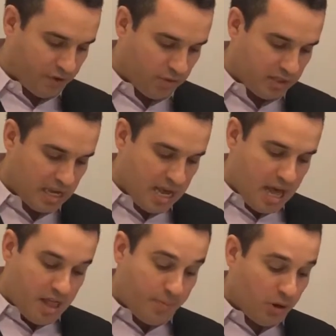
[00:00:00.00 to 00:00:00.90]
folks.
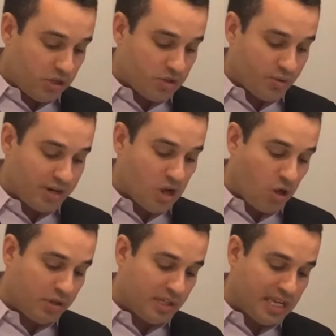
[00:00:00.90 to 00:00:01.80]
The purchaser
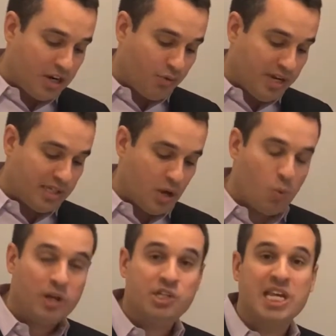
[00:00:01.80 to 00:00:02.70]
acknowledges and agrees that
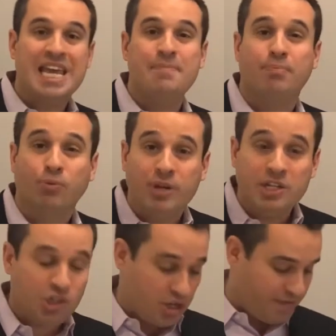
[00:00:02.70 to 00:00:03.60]
once a
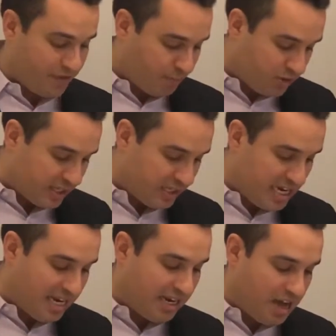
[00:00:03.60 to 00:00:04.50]
breach of the
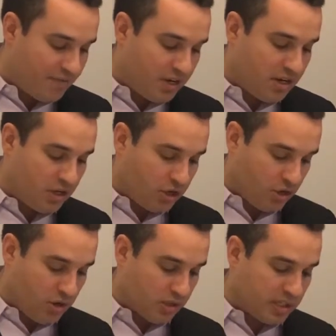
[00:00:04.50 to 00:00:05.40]
preceding covenant
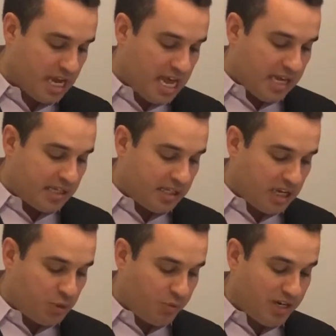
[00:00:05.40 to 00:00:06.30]
occurs,
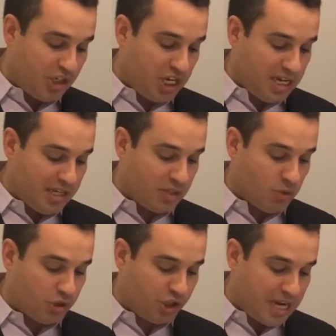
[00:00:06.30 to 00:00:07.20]
such breach is
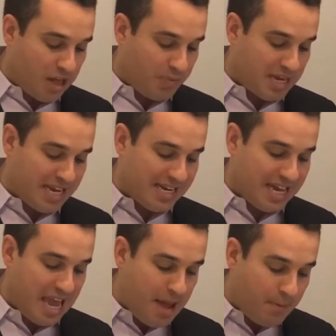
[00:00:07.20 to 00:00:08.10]
or shall be
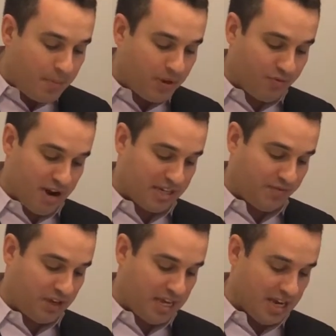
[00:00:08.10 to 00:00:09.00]
incapable of
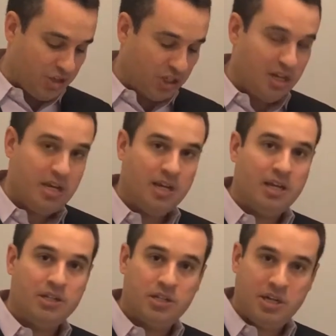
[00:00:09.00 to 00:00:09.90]
rectification.
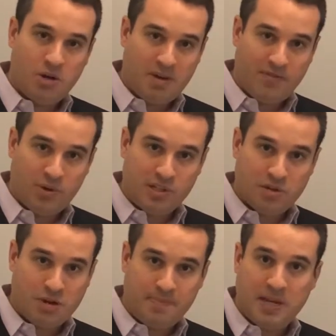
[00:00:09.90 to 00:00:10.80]
Did you hear my voice
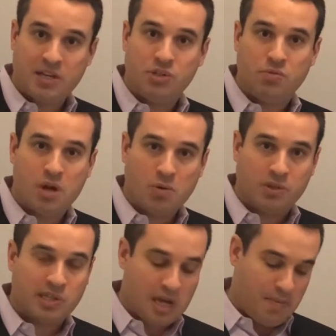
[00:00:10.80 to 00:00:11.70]
go up? Because you know
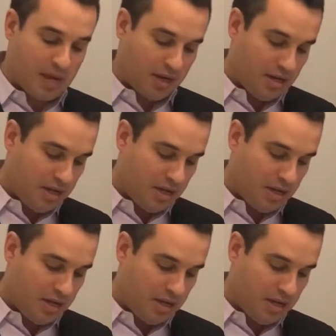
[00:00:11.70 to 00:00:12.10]
what's coming.